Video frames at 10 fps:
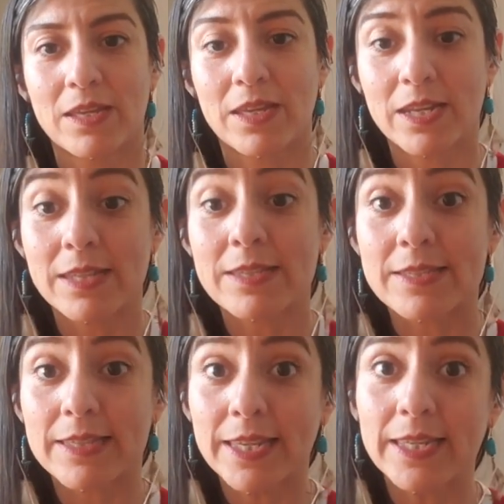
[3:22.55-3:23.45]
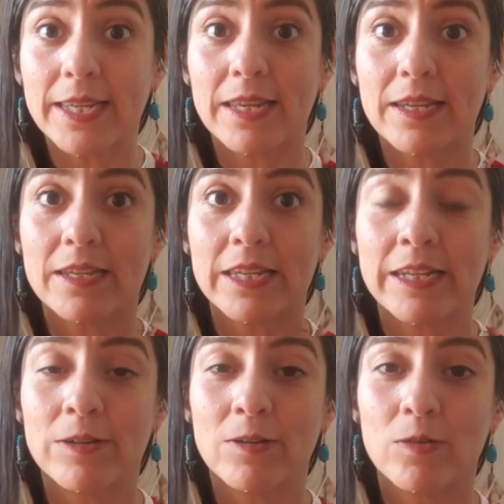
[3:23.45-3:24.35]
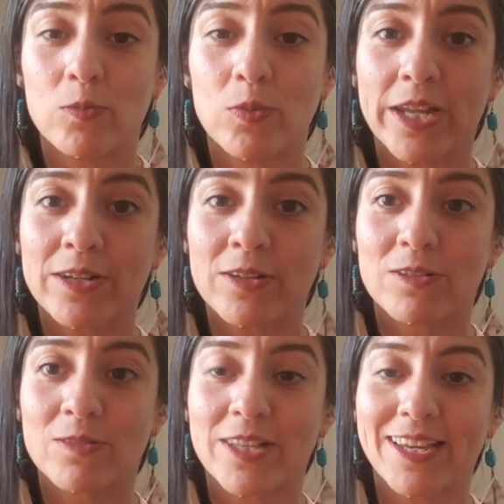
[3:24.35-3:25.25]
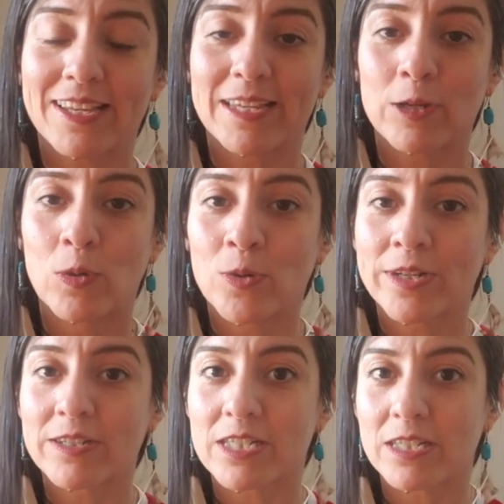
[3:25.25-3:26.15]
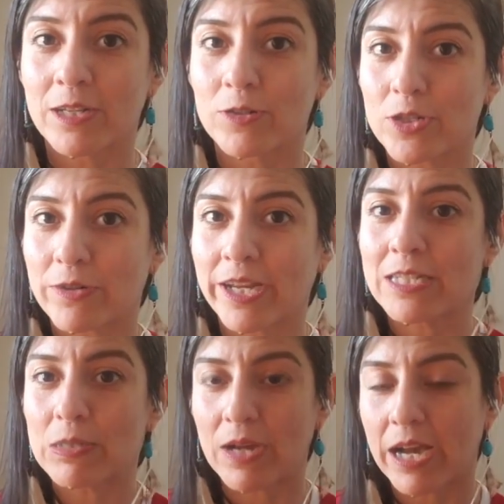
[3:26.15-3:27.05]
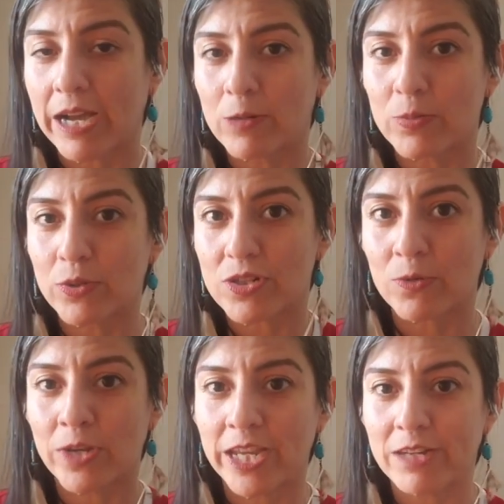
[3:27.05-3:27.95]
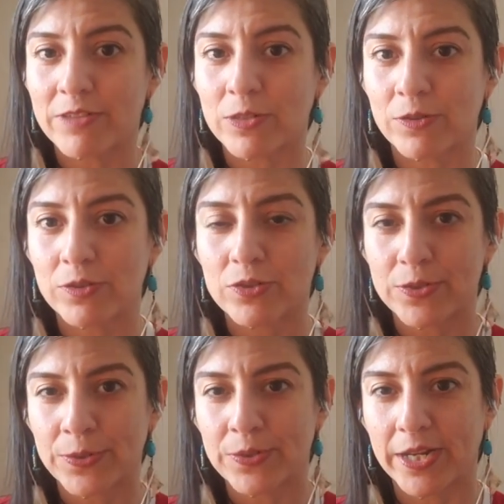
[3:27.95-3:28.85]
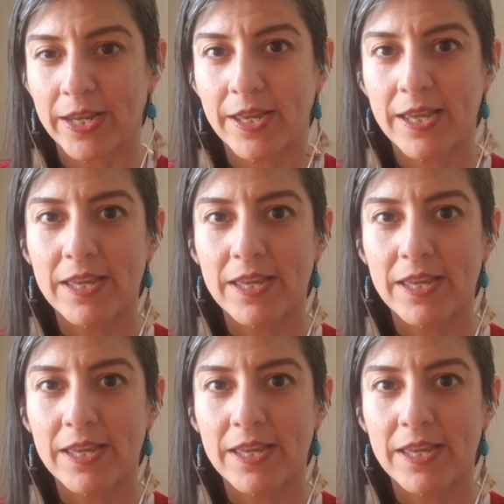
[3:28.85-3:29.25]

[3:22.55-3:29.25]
And then see, what are like the corners that you're trying to hide and push away of your own story.